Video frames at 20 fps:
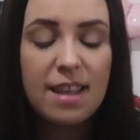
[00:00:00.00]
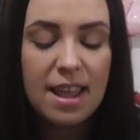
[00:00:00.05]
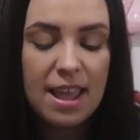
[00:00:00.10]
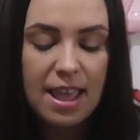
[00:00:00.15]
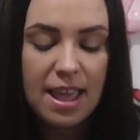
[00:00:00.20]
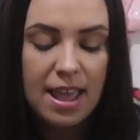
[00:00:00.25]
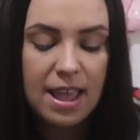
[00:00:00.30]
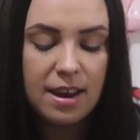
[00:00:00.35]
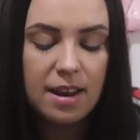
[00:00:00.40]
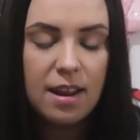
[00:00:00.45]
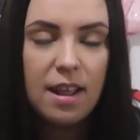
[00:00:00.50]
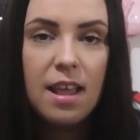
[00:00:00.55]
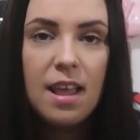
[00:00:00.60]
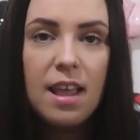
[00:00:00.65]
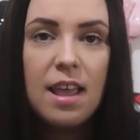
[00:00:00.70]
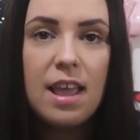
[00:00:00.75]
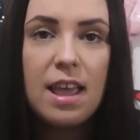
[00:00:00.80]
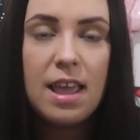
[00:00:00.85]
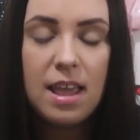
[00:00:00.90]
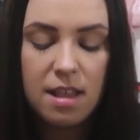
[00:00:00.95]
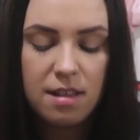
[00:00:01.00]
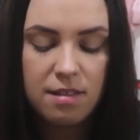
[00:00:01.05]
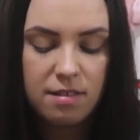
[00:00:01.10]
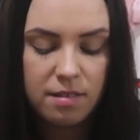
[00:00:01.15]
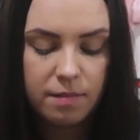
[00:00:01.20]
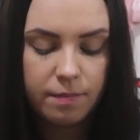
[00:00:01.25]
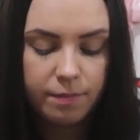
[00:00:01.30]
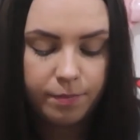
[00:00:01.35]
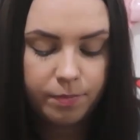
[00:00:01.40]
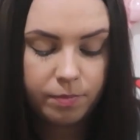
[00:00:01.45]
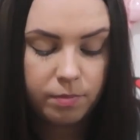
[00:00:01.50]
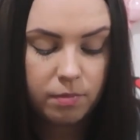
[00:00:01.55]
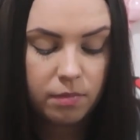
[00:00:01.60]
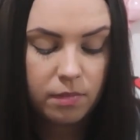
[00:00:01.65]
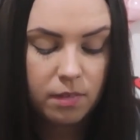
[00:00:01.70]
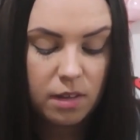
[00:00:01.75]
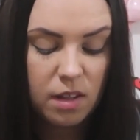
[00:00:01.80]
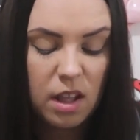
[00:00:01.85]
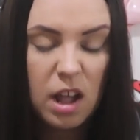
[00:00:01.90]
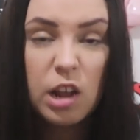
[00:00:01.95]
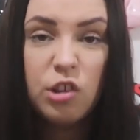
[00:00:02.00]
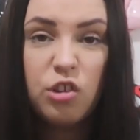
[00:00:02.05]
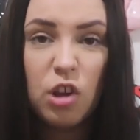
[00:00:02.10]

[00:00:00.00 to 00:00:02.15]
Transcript: day in is a